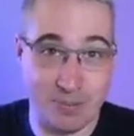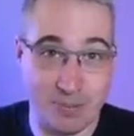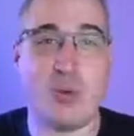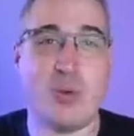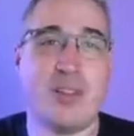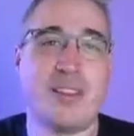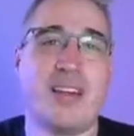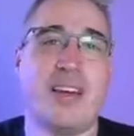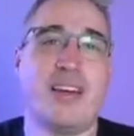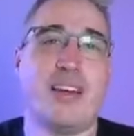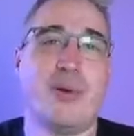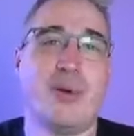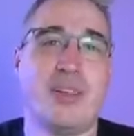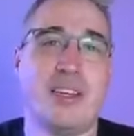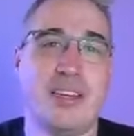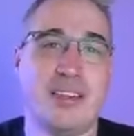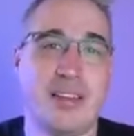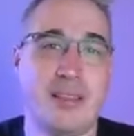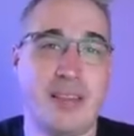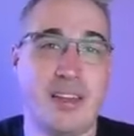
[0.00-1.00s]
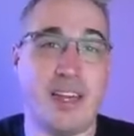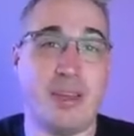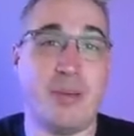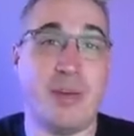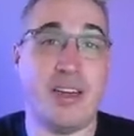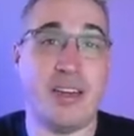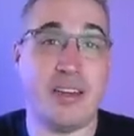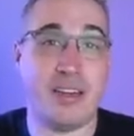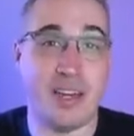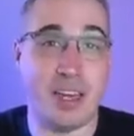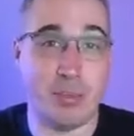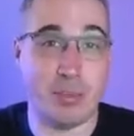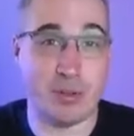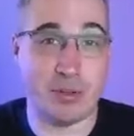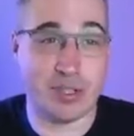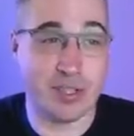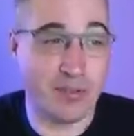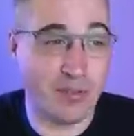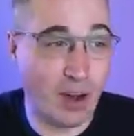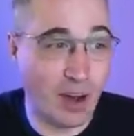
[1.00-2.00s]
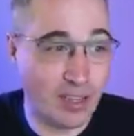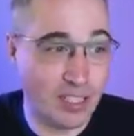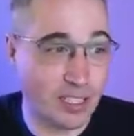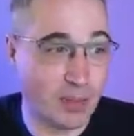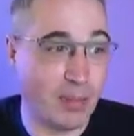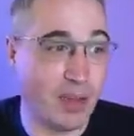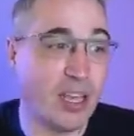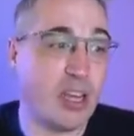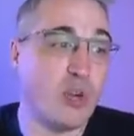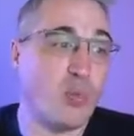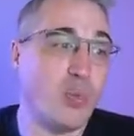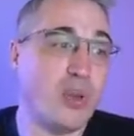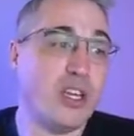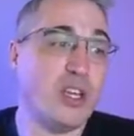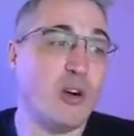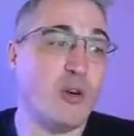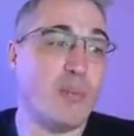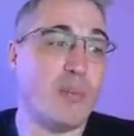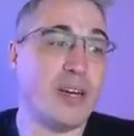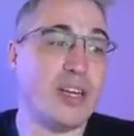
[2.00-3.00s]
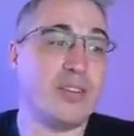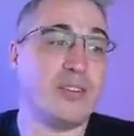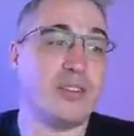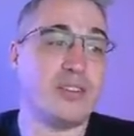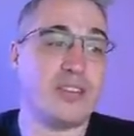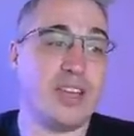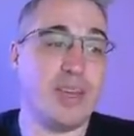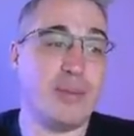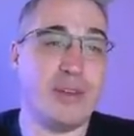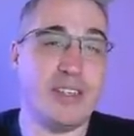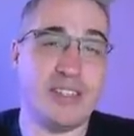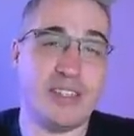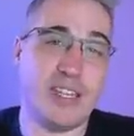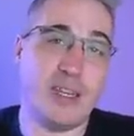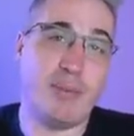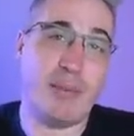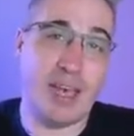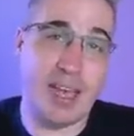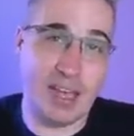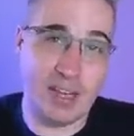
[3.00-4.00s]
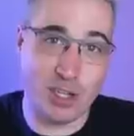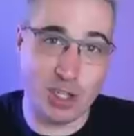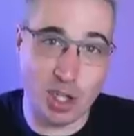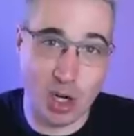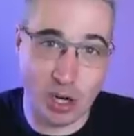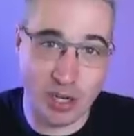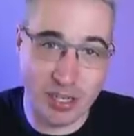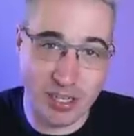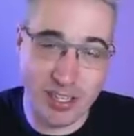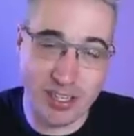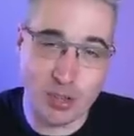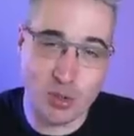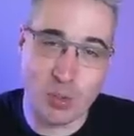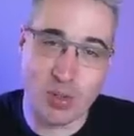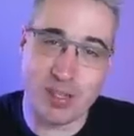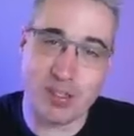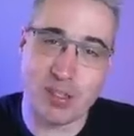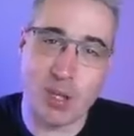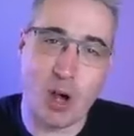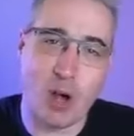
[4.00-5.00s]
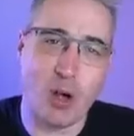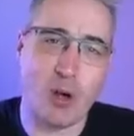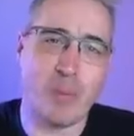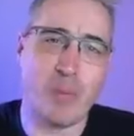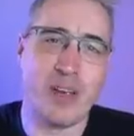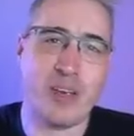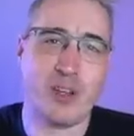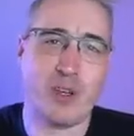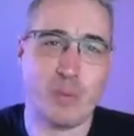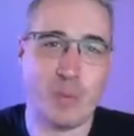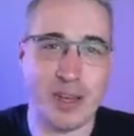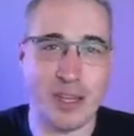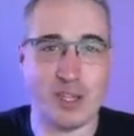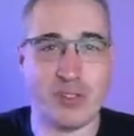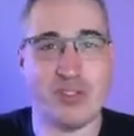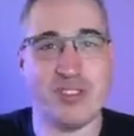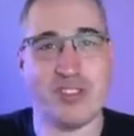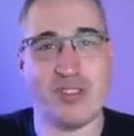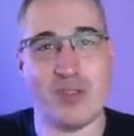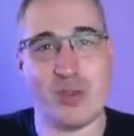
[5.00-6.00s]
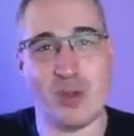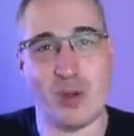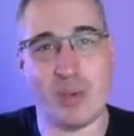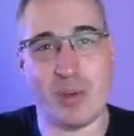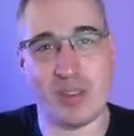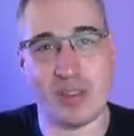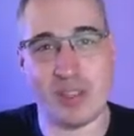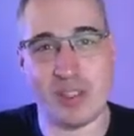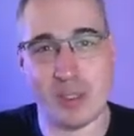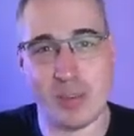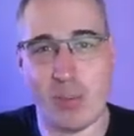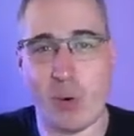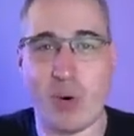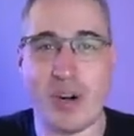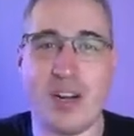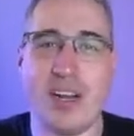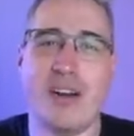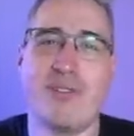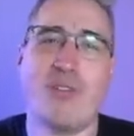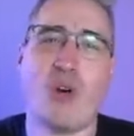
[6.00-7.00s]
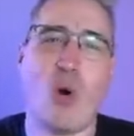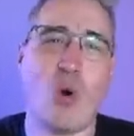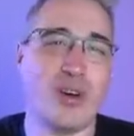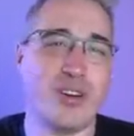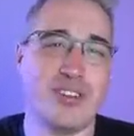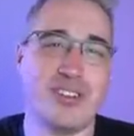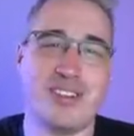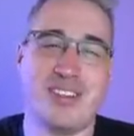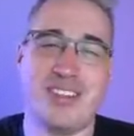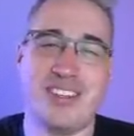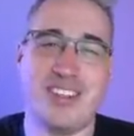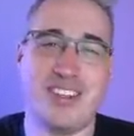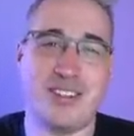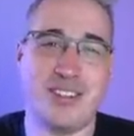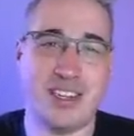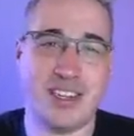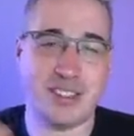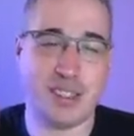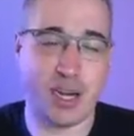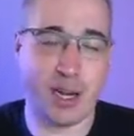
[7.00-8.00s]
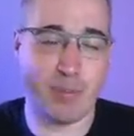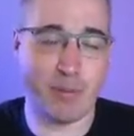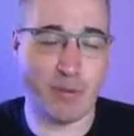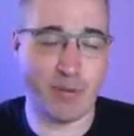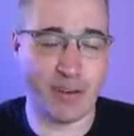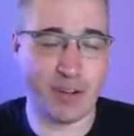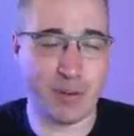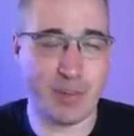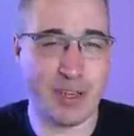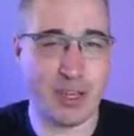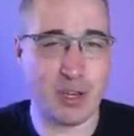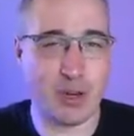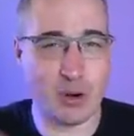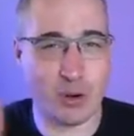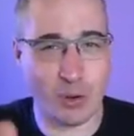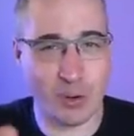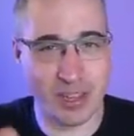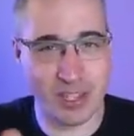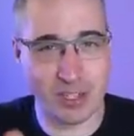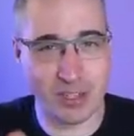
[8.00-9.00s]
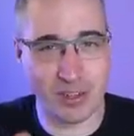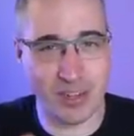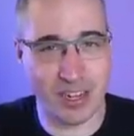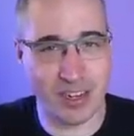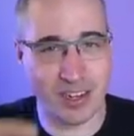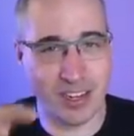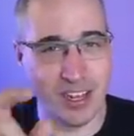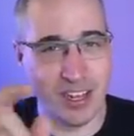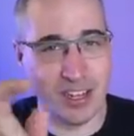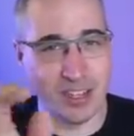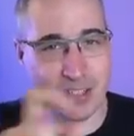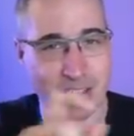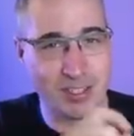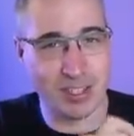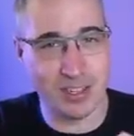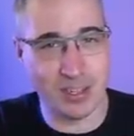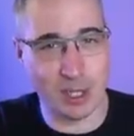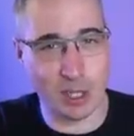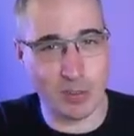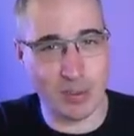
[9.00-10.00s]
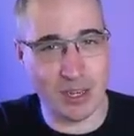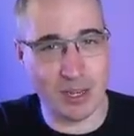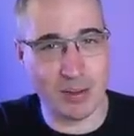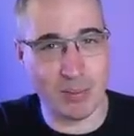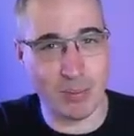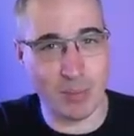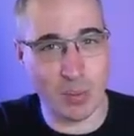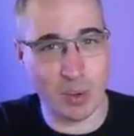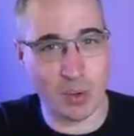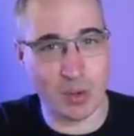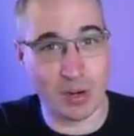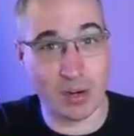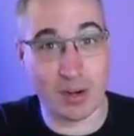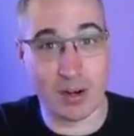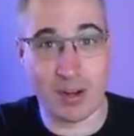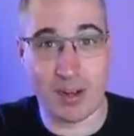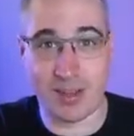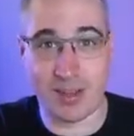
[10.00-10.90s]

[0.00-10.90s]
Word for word: And with that, I would like to thank my enablers of awesome Enrico, Michael, Simon, Tim, and Johnny, as well as all my other patrons for their monthly support. And of course, until next time, don't forget to make your corner on the internet just a little bit more